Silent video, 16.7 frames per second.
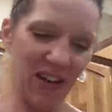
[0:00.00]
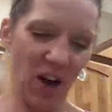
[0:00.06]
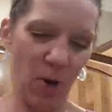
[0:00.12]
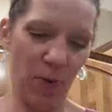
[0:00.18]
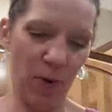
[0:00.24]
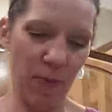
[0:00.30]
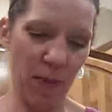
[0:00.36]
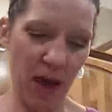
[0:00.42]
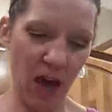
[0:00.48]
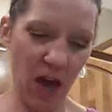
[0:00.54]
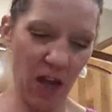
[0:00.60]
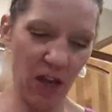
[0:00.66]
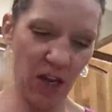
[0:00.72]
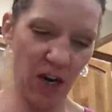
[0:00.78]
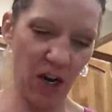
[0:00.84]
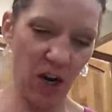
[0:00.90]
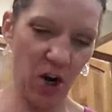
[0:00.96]
I'll put my
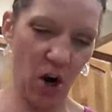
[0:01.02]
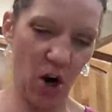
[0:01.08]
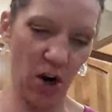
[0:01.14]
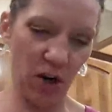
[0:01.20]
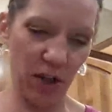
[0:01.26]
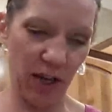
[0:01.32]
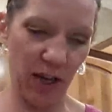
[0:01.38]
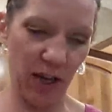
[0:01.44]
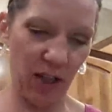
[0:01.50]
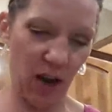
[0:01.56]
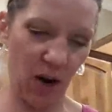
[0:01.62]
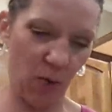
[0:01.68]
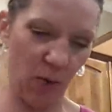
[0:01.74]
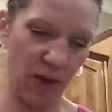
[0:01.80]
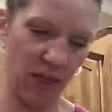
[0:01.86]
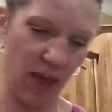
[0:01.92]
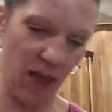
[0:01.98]
onion and garlic in
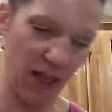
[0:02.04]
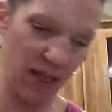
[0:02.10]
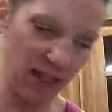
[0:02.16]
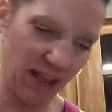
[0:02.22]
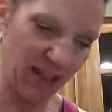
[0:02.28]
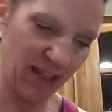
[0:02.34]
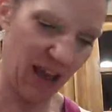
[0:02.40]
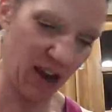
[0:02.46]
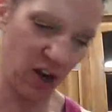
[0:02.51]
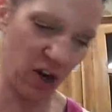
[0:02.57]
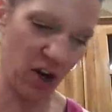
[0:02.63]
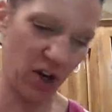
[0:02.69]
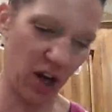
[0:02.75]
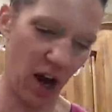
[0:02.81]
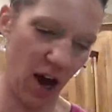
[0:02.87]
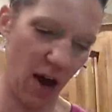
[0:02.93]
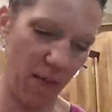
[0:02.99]
there with it and let that
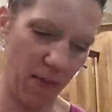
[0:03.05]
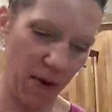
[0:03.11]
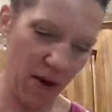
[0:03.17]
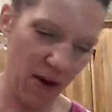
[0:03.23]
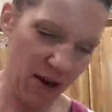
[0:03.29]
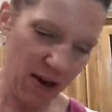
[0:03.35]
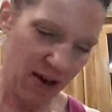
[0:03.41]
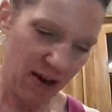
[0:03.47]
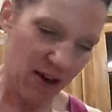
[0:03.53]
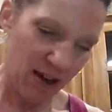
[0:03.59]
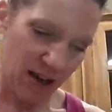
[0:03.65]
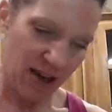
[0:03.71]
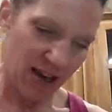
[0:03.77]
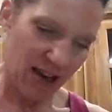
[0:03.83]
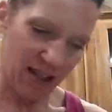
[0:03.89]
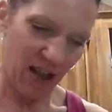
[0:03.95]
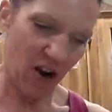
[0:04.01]
cook up.
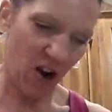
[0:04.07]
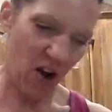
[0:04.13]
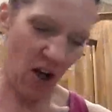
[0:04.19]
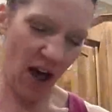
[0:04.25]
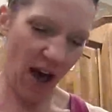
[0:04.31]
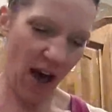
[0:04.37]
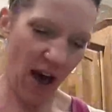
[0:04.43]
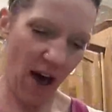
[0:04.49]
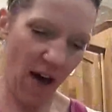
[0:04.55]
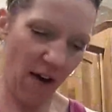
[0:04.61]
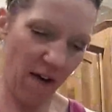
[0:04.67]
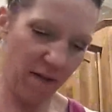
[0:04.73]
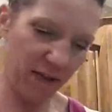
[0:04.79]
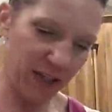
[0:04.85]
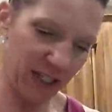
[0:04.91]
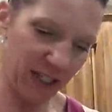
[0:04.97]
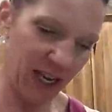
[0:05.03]
And then I'll
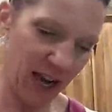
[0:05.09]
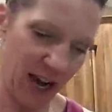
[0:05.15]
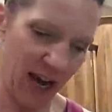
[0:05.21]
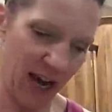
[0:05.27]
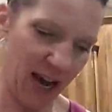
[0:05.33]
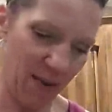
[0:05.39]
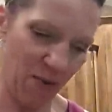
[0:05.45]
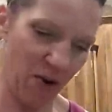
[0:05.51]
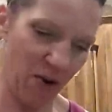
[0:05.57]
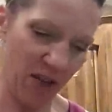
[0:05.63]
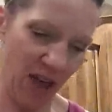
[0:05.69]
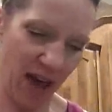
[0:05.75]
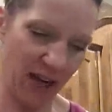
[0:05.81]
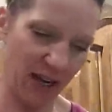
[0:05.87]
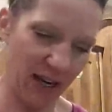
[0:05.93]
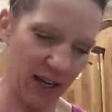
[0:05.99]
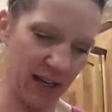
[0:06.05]
have time while
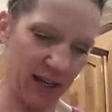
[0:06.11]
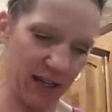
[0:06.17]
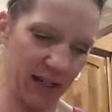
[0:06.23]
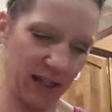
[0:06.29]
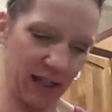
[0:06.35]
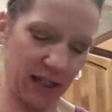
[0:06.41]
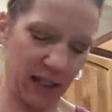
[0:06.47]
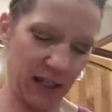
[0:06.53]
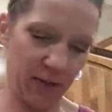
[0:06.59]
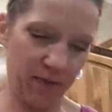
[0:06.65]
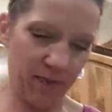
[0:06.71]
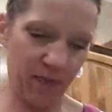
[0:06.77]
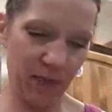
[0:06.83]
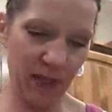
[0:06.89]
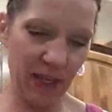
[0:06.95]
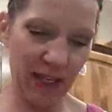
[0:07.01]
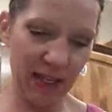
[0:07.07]
that is
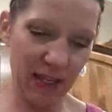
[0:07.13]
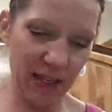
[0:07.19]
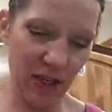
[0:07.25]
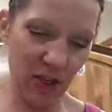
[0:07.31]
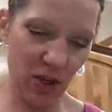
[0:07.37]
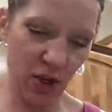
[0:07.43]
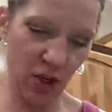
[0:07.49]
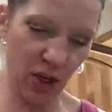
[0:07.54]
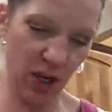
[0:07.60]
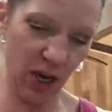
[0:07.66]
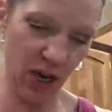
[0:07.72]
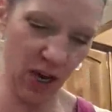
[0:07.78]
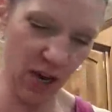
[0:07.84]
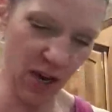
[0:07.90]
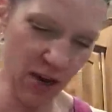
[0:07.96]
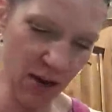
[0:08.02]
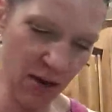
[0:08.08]

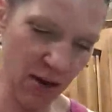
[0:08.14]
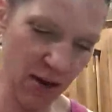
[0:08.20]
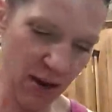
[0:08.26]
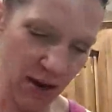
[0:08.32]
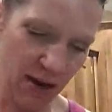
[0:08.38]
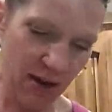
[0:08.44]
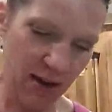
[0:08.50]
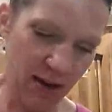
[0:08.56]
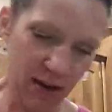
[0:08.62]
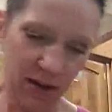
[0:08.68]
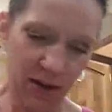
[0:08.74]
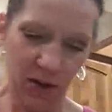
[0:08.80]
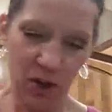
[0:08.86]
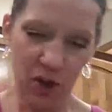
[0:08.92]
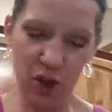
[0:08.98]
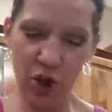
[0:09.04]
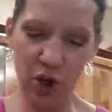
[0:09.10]
cooking
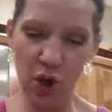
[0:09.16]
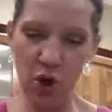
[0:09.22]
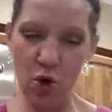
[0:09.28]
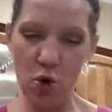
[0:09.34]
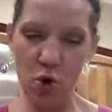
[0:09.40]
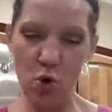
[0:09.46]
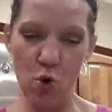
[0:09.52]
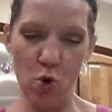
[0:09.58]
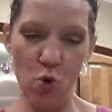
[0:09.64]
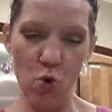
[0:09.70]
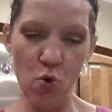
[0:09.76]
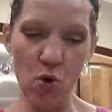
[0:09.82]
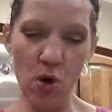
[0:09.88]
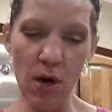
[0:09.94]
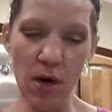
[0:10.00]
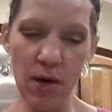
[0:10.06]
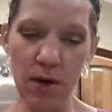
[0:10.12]

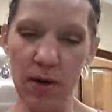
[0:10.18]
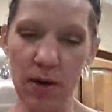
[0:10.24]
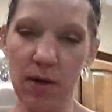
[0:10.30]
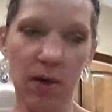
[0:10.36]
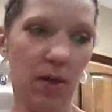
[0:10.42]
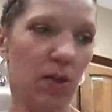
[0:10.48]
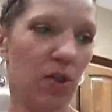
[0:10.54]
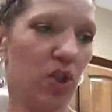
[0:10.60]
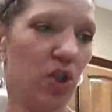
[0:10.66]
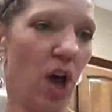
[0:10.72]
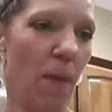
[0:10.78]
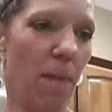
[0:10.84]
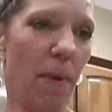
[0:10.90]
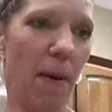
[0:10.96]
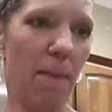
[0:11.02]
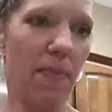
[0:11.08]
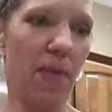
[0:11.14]
to
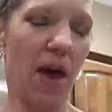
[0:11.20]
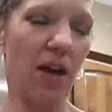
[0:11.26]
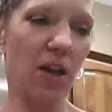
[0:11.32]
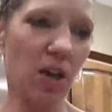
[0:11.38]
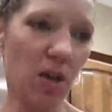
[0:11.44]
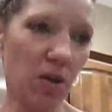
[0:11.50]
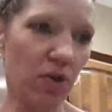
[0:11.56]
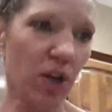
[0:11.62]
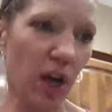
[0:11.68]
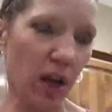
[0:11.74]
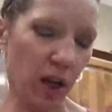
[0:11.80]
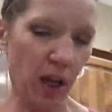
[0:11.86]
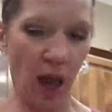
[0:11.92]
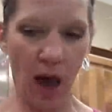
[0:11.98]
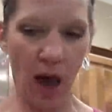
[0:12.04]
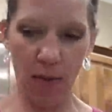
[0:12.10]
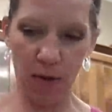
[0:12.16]
chop up that huge head
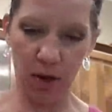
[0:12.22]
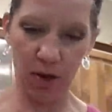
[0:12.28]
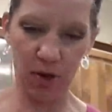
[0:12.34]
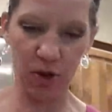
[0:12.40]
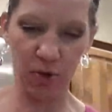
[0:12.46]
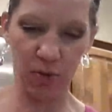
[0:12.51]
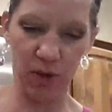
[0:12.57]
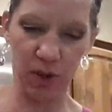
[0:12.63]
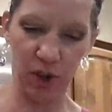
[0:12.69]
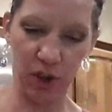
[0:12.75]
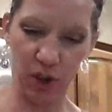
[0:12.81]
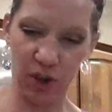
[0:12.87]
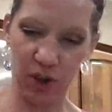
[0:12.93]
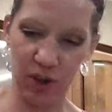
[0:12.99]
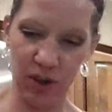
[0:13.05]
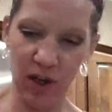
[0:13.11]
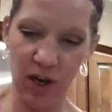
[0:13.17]
of cabbage, which
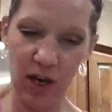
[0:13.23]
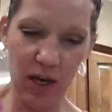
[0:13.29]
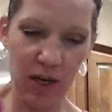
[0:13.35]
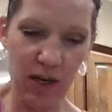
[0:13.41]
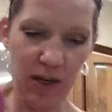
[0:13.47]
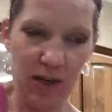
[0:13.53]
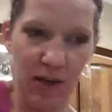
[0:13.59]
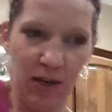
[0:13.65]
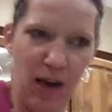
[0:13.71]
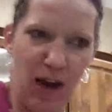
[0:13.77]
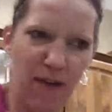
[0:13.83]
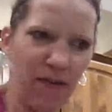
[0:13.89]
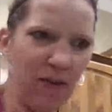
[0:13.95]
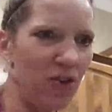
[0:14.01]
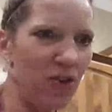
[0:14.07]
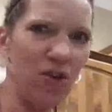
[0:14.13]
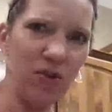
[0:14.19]
I
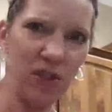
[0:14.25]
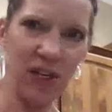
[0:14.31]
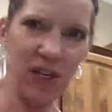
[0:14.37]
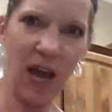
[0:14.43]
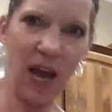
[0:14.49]
haven't used